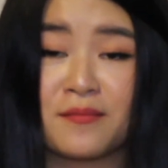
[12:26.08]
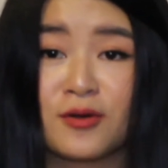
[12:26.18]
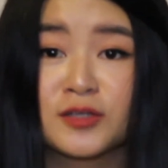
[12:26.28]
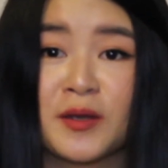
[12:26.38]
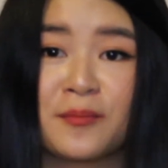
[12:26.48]

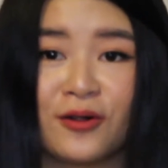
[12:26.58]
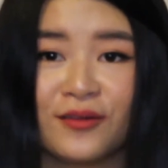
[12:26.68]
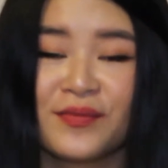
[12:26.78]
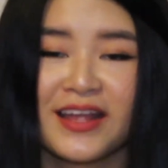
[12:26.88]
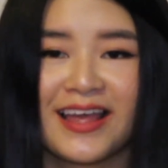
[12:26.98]
most
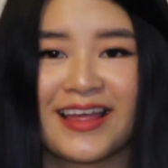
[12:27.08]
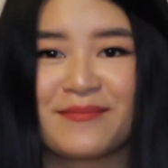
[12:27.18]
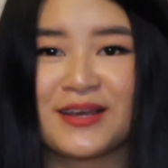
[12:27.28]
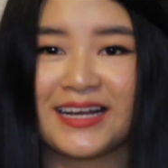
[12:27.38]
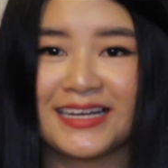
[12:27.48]
people,
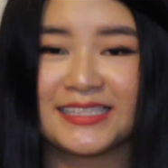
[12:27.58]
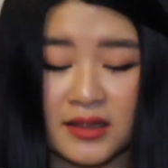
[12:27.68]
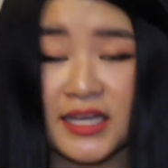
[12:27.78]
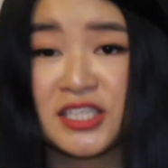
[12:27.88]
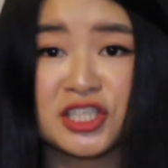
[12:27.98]

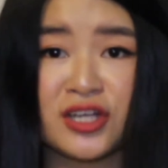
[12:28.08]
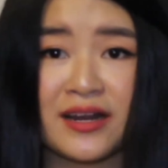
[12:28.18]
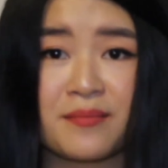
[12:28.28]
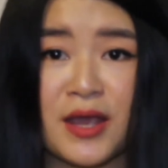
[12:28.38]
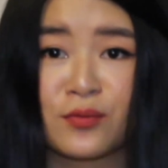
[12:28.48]
because they just
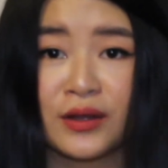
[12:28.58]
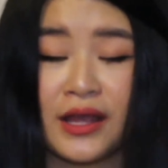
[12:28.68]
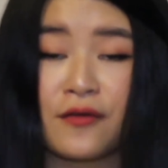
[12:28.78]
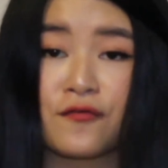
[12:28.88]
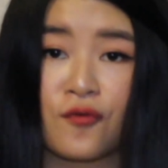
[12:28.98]
try to make
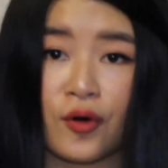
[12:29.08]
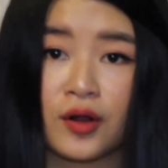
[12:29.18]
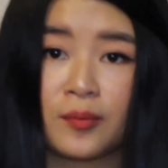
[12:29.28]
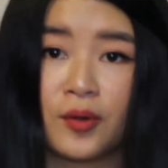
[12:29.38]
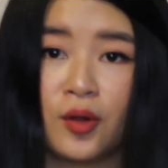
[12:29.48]
really
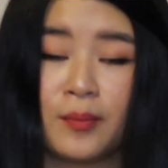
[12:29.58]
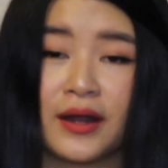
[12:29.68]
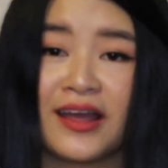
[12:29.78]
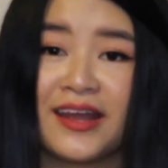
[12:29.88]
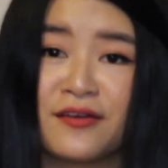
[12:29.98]
affordable
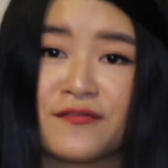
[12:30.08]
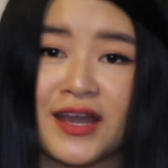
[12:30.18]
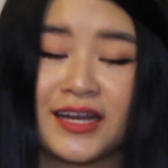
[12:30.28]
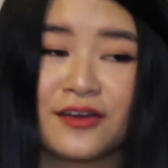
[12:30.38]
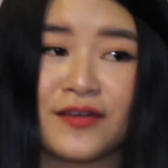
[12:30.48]
but
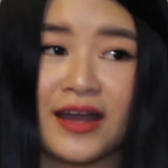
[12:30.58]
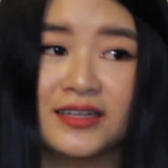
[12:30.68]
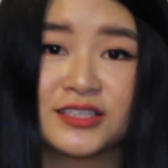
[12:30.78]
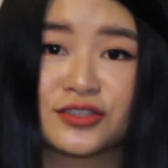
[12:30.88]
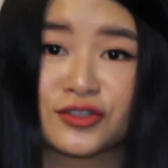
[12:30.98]
innovative
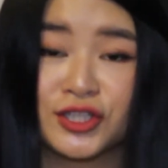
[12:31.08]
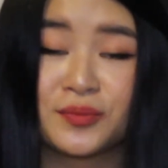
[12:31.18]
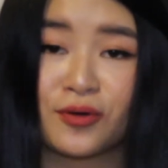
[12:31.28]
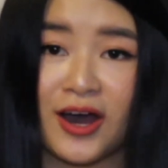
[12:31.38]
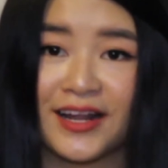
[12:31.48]
and
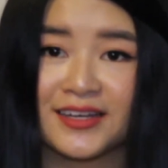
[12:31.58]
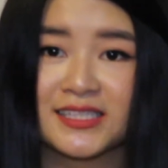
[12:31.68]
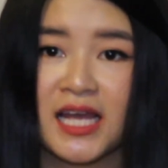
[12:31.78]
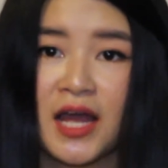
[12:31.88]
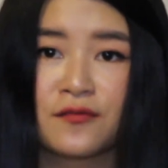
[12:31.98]
good
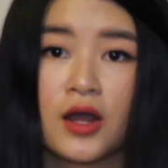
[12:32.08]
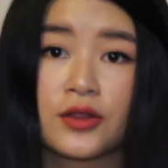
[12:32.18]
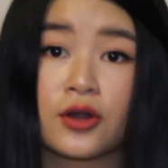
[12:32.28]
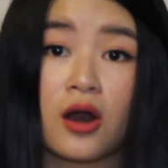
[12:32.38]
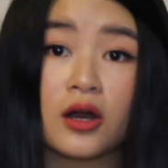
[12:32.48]
products.
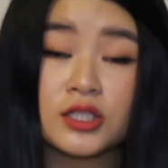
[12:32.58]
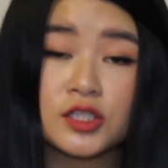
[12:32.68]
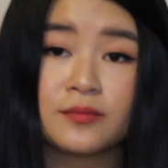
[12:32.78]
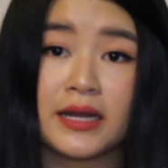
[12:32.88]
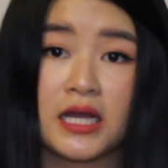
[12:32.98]
There aren't
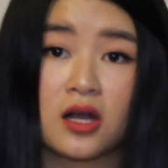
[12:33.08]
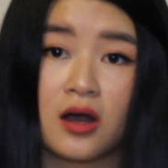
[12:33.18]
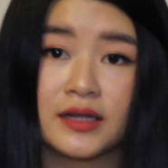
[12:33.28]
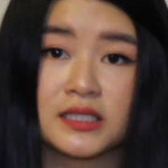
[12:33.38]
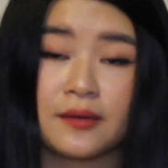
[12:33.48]
too many
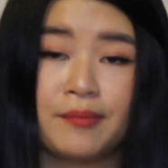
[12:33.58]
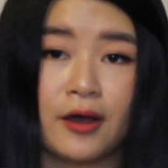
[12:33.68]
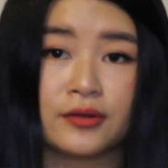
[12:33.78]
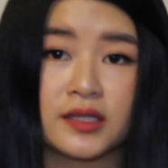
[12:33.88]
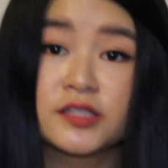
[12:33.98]
cons
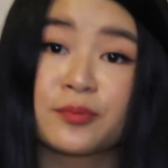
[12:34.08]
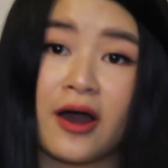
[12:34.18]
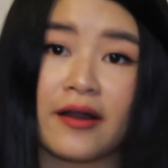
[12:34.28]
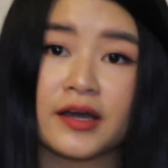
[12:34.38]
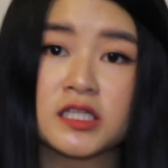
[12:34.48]
about this
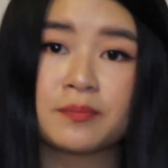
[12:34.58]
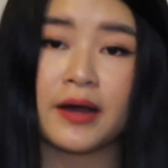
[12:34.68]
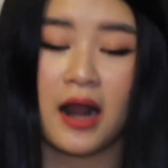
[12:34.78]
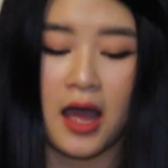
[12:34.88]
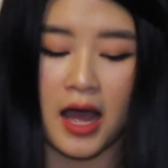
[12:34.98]
product,
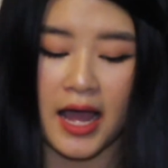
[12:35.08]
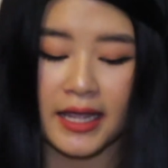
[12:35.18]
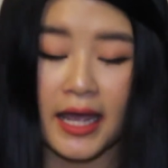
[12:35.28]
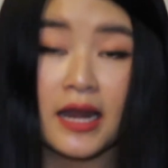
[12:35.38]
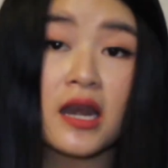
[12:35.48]
but I
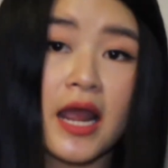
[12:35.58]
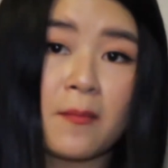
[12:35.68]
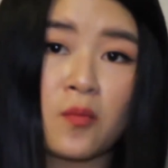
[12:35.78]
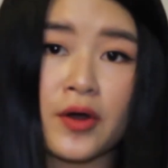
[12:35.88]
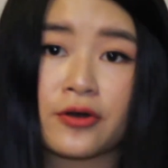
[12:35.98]
can
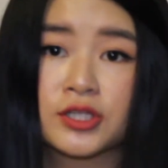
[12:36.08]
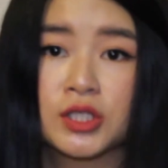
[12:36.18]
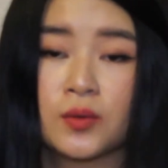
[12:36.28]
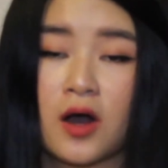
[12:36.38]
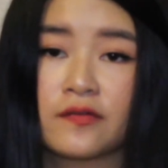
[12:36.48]
name one or
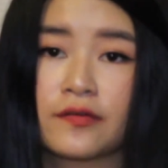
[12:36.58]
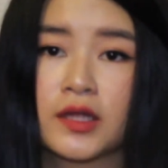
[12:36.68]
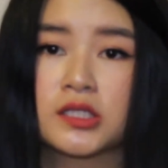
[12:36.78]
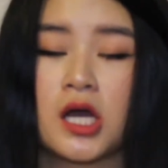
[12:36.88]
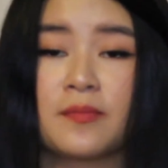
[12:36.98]
two off of
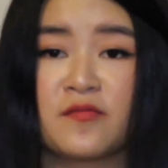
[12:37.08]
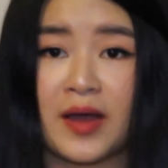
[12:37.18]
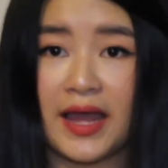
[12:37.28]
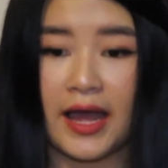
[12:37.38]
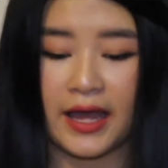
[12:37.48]
the top of
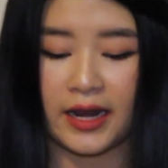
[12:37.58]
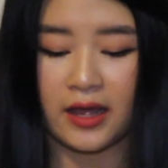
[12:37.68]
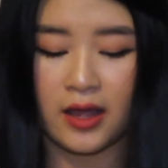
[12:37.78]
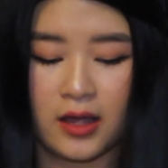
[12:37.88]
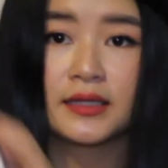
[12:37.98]
my
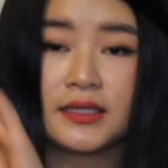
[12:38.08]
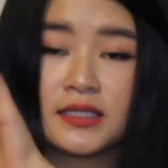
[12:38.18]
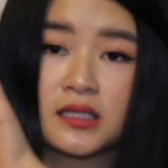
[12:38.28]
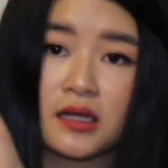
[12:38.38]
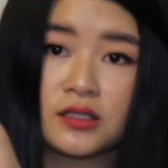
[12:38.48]
head.
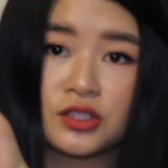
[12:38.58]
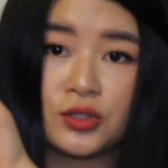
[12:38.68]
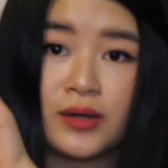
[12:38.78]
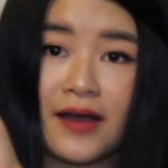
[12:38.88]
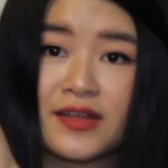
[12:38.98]
These
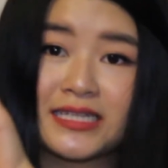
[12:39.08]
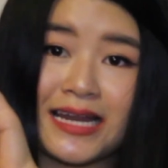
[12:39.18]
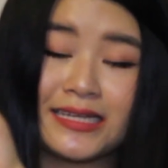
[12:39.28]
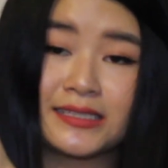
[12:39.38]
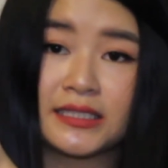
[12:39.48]
do have the
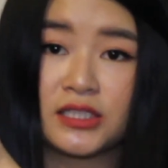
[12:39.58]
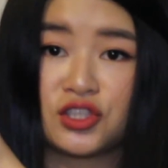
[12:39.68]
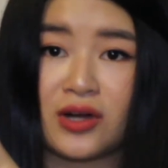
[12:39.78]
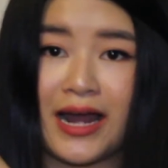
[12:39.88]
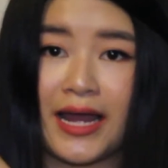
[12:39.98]
tendency to
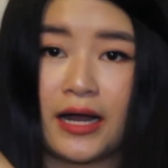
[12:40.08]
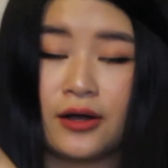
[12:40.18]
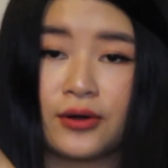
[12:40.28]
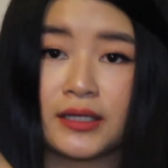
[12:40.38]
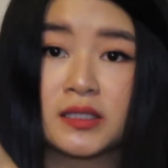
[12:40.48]
dry
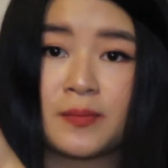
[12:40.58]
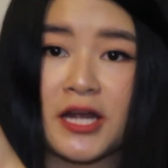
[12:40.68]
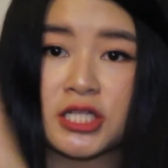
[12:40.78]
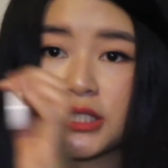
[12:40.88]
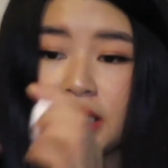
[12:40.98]
out,
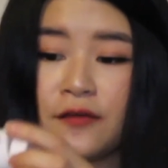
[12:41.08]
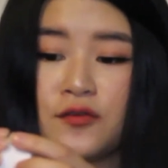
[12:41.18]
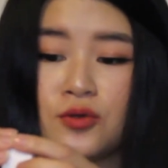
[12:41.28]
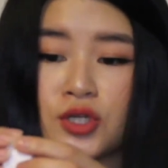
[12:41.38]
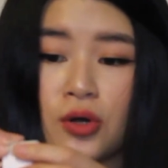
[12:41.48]
especially
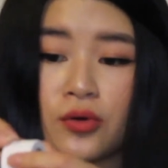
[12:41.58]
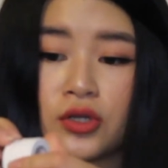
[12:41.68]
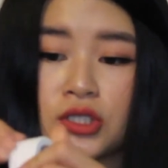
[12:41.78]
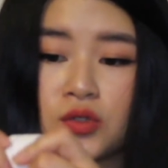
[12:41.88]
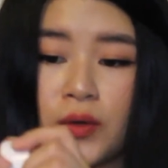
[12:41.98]
if you don't
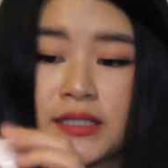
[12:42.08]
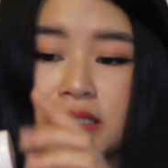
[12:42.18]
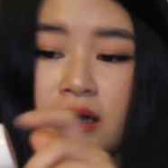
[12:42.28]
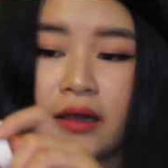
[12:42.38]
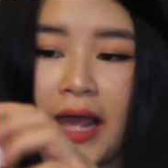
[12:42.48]

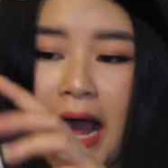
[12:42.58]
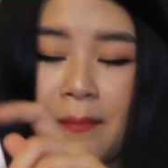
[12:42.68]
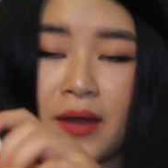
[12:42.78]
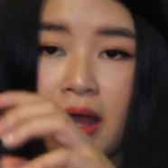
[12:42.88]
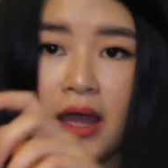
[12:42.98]
twist the
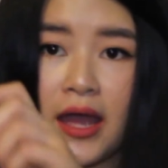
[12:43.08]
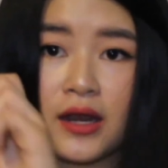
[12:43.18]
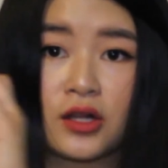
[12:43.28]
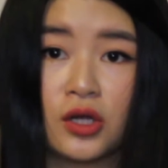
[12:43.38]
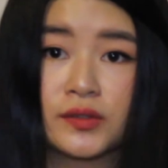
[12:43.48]
cap
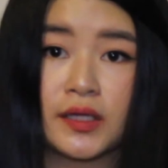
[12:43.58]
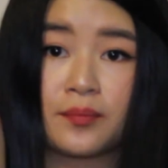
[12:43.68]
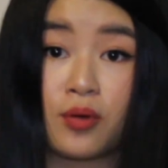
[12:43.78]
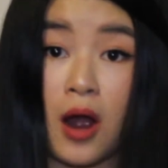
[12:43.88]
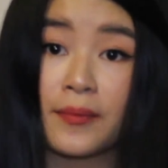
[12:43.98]
and close
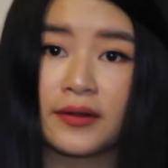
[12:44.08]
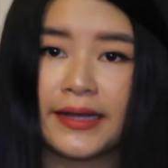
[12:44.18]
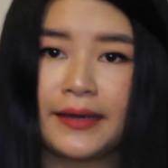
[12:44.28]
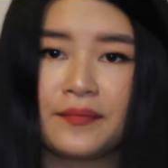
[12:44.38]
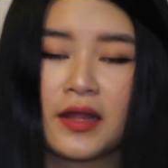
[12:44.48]
it
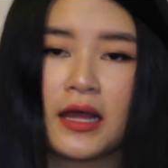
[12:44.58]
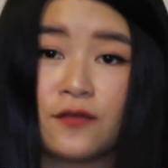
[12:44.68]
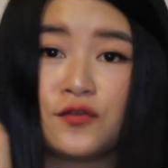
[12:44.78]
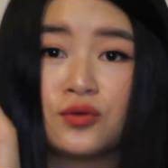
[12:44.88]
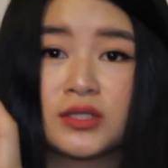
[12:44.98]
properly.
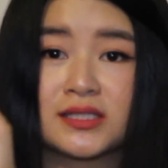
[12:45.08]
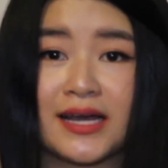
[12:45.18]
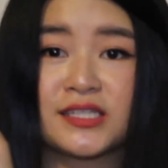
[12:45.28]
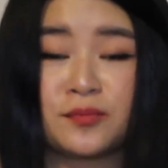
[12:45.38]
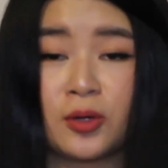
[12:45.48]
If you
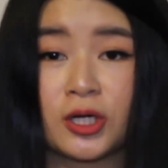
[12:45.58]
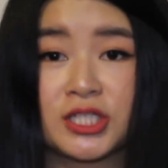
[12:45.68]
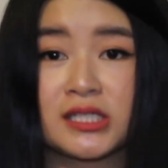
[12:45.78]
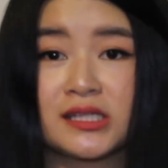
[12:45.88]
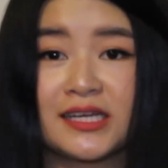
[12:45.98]
decide to
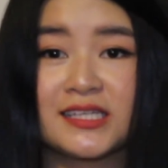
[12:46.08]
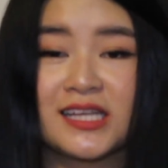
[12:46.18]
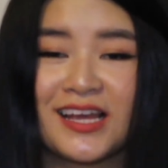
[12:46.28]
purchase these,